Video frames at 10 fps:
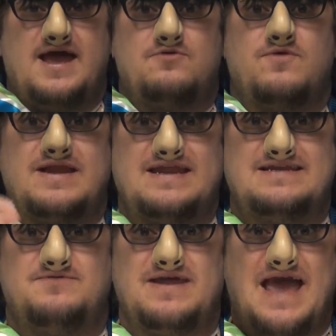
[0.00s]
And
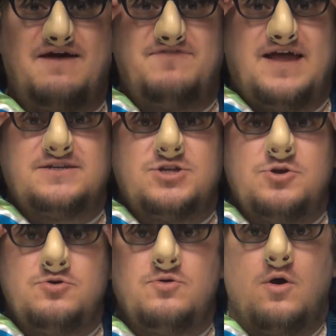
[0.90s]
we have that
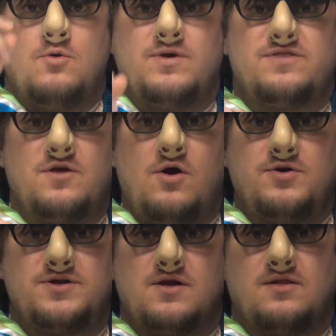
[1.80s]
too with
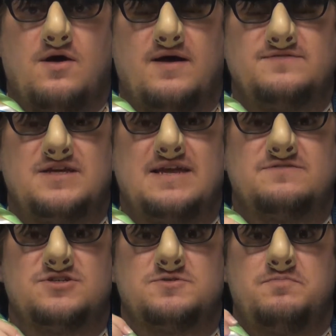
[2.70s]
God in our lives. He
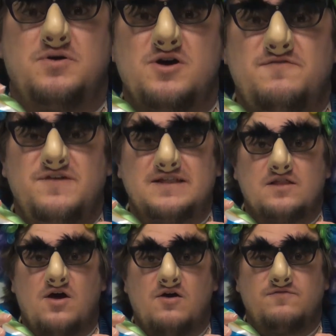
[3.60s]
gives us perfect
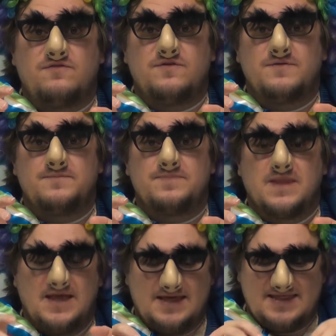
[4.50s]
love
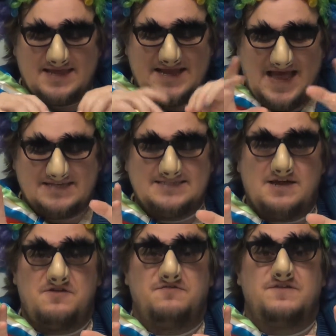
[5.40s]
that casts
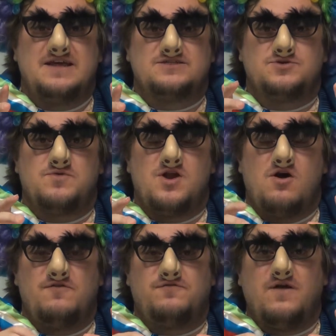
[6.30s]
out of fear, so we're
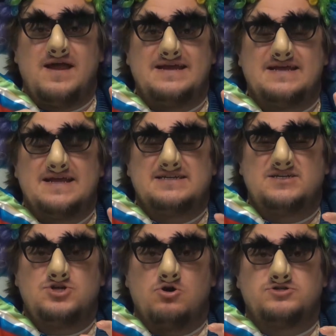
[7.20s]
not afraid to
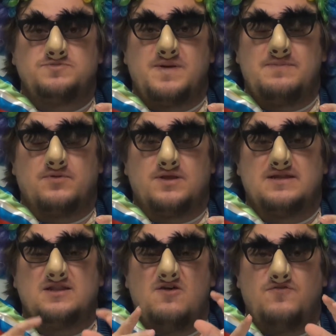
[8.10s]
talk to people
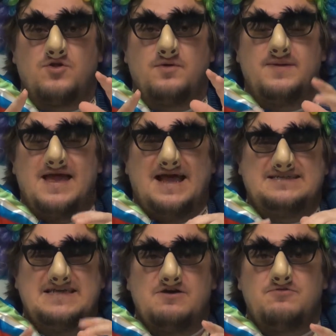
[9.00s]
and love on them
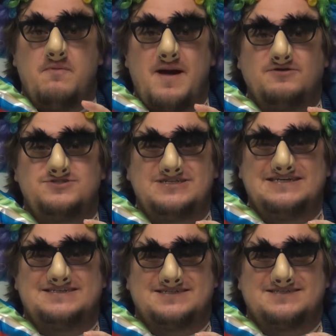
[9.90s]
and tell them about
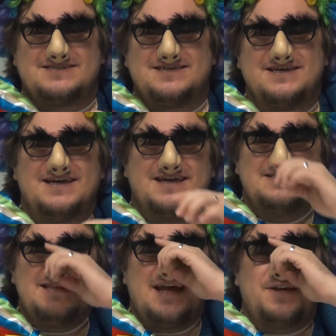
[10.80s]
Jesus.
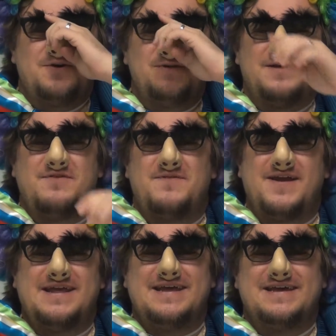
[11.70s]
Isn't that cool,
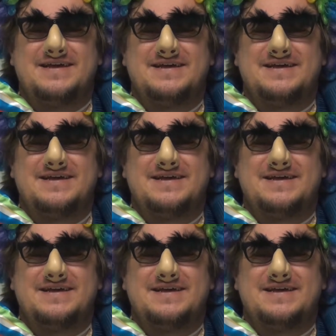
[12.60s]
everybody?